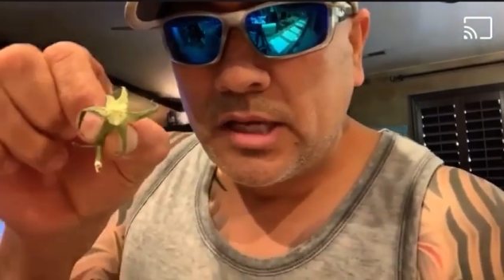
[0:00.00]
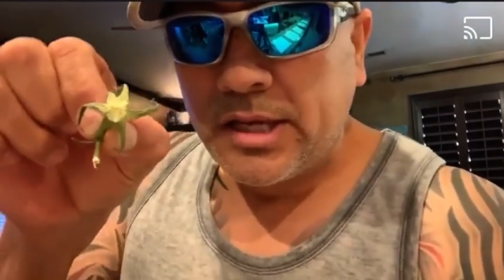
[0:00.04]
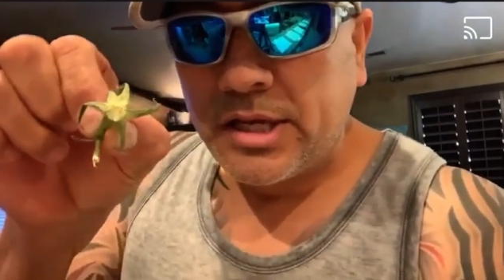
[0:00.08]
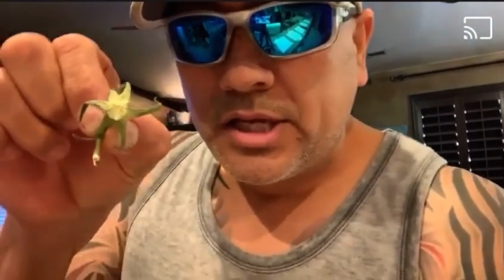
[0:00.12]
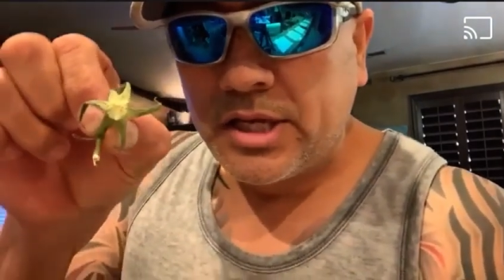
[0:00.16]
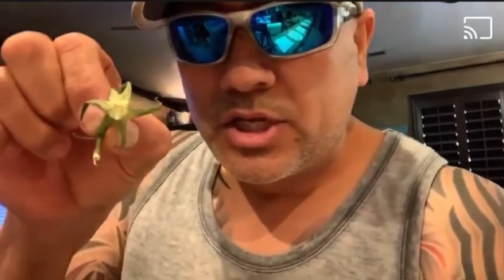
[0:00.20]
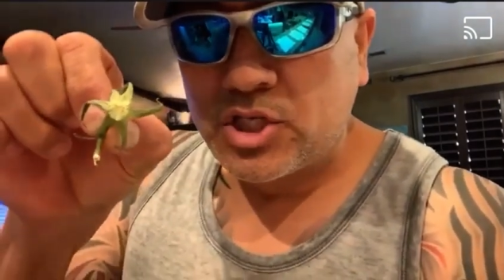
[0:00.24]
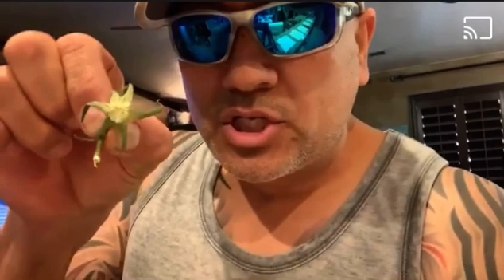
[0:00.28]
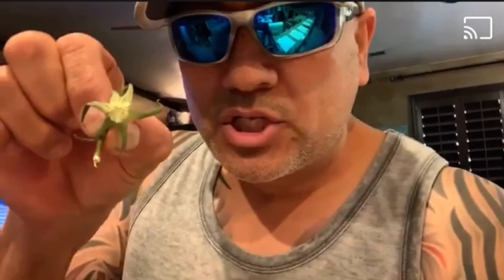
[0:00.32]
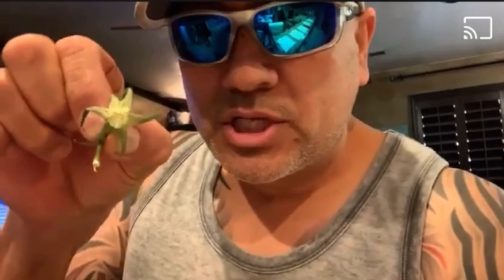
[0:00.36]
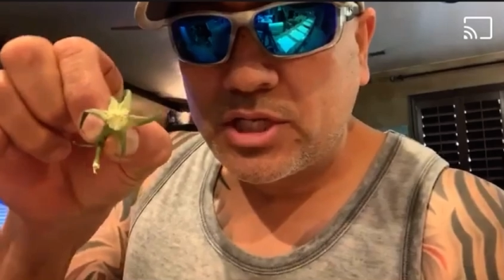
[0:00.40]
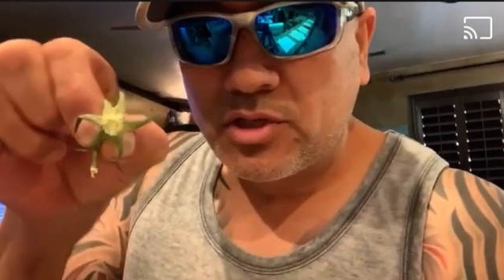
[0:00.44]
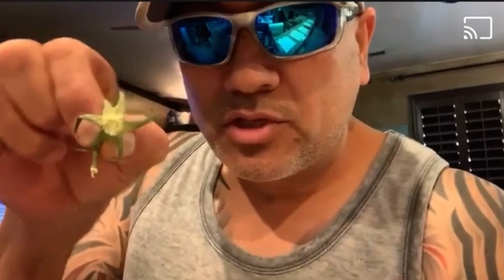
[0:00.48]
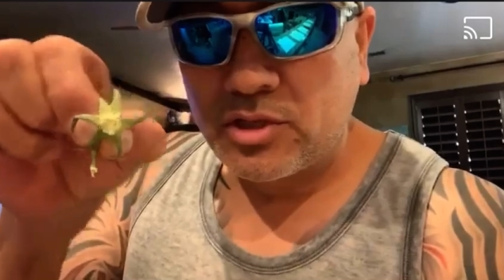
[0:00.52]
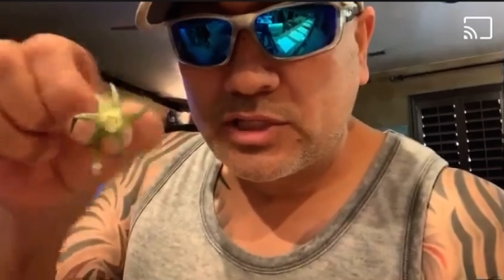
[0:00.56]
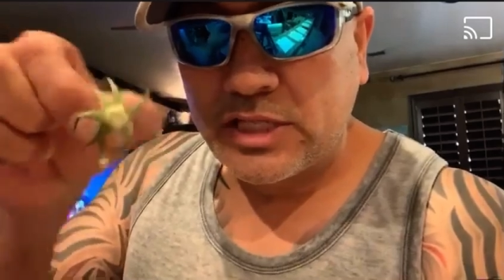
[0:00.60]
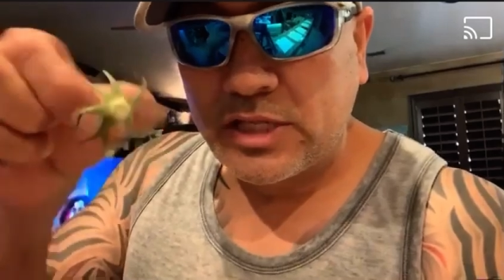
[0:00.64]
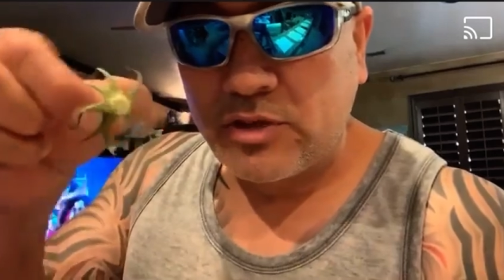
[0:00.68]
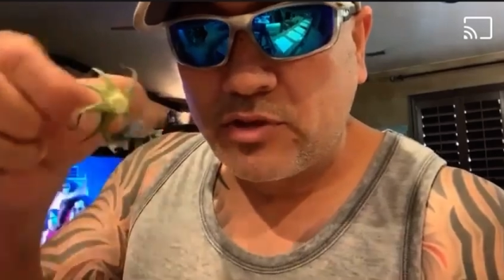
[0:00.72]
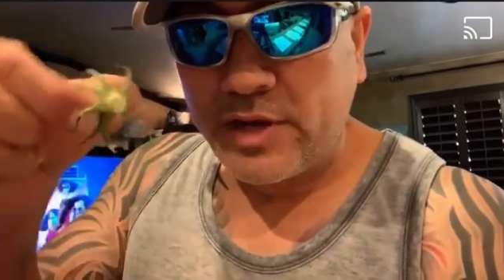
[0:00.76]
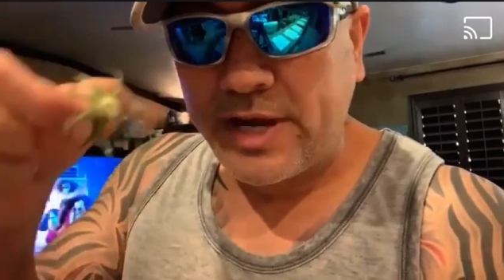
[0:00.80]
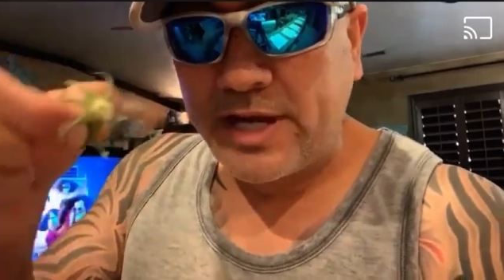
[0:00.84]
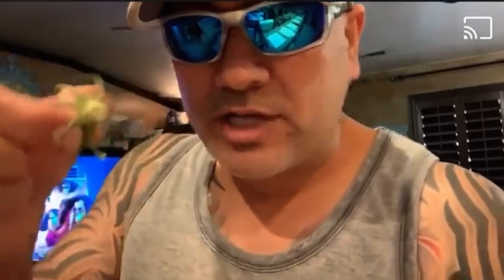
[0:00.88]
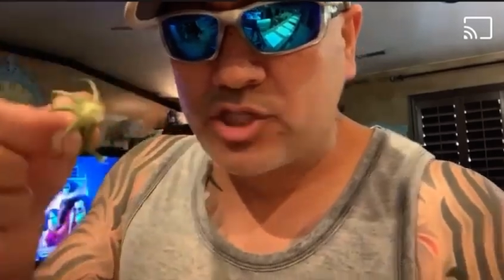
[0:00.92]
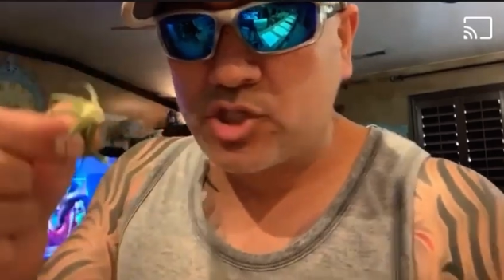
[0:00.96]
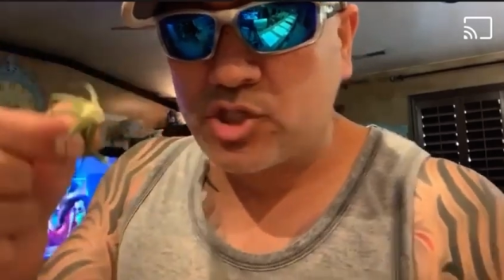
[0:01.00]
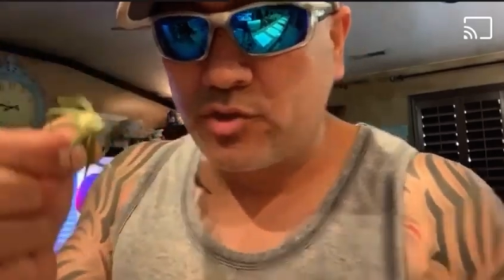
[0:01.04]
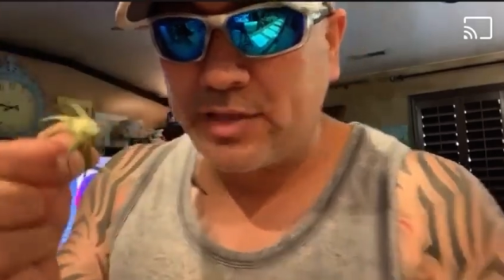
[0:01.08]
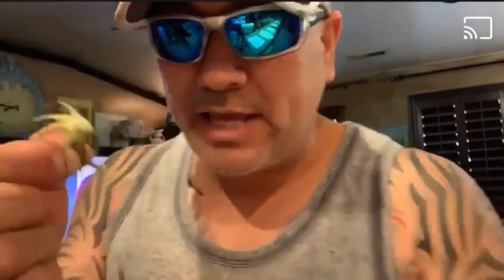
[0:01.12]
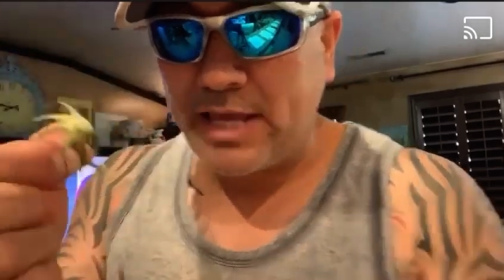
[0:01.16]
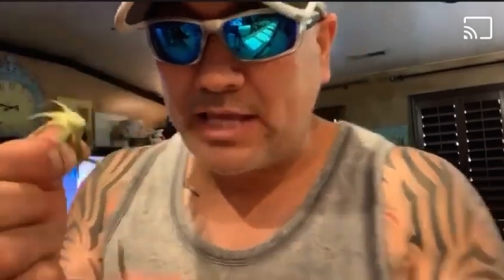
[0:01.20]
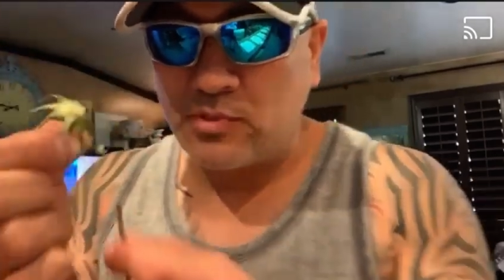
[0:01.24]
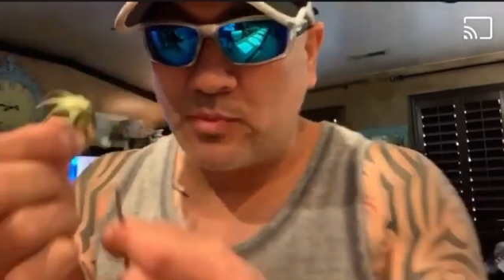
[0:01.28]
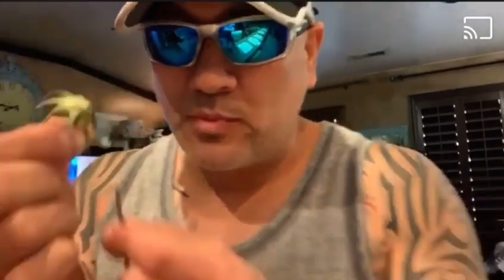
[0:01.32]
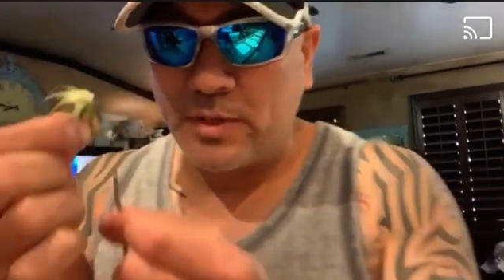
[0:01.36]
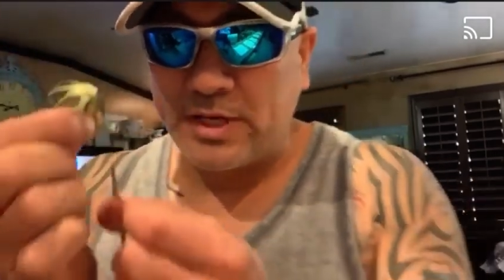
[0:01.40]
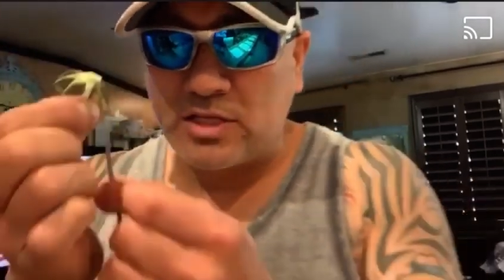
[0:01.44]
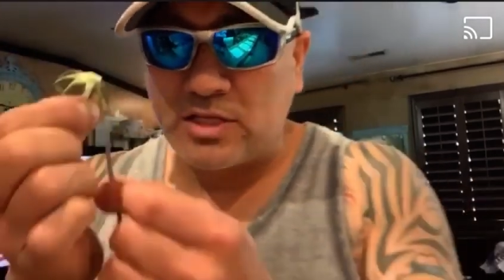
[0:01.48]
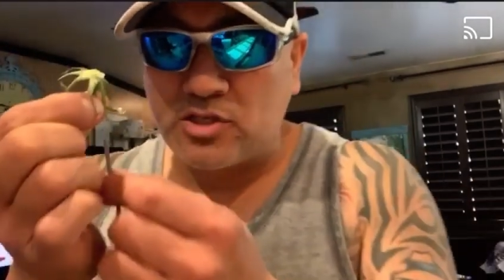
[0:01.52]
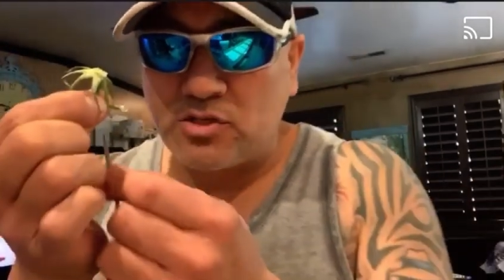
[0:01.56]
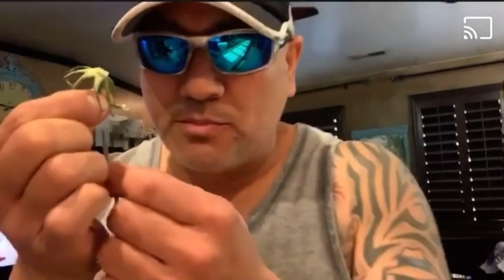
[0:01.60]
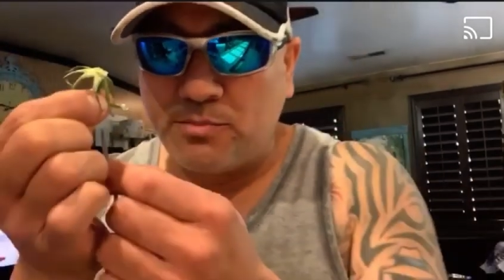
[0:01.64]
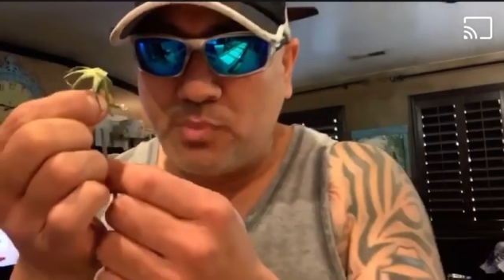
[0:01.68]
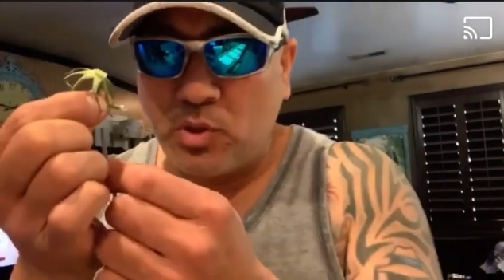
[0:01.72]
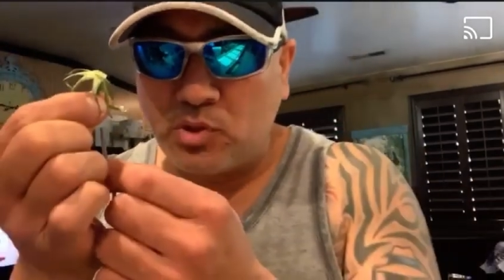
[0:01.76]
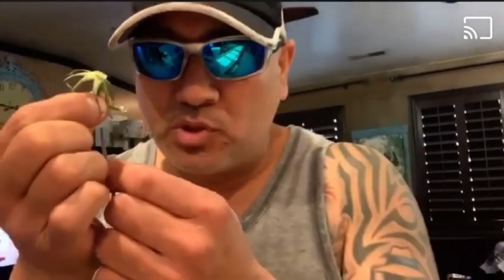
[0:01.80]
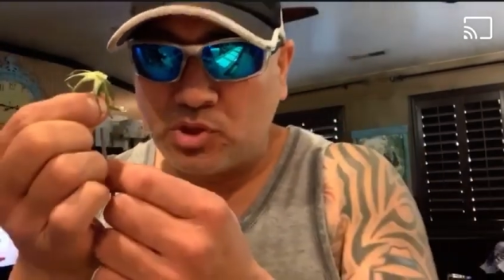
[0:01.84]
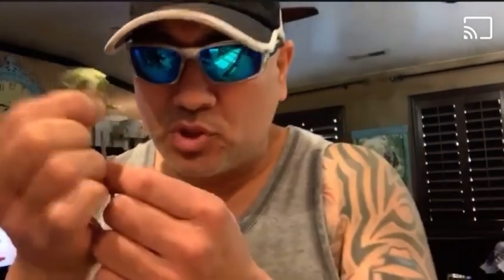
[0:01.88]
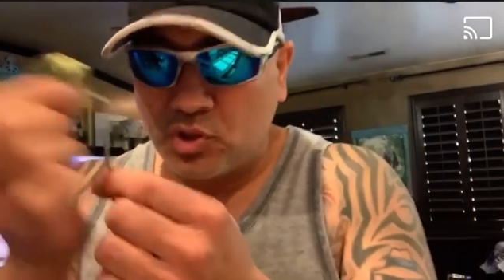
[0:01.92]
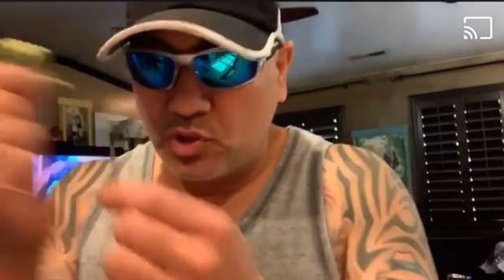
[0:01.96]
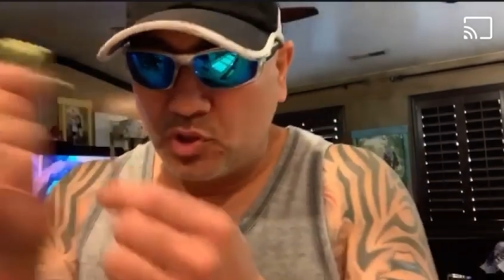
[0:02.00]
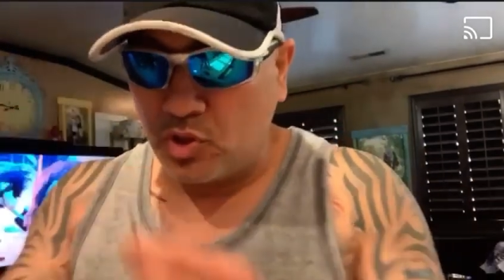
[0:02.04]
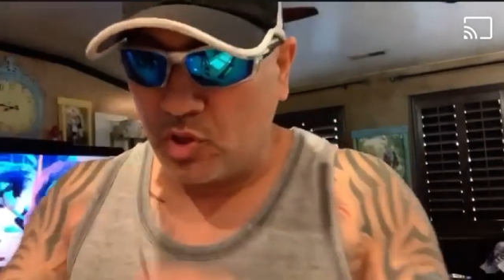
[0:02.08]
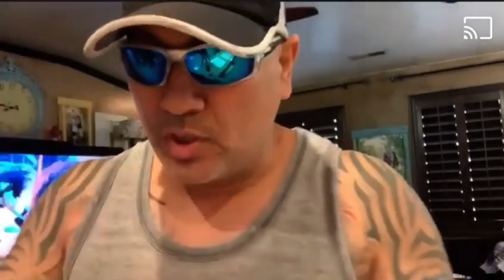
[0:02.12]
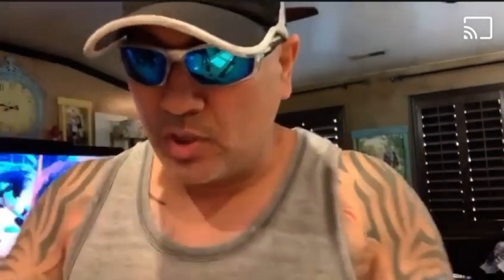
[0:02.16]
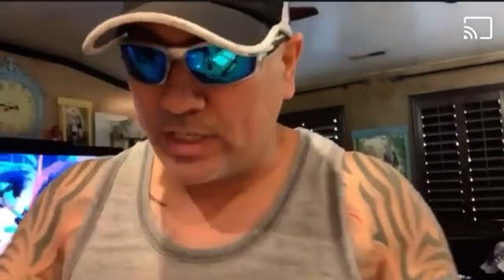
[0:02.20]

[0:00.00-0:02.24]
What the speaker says: You see those little hairs? So that's what it's supposed to look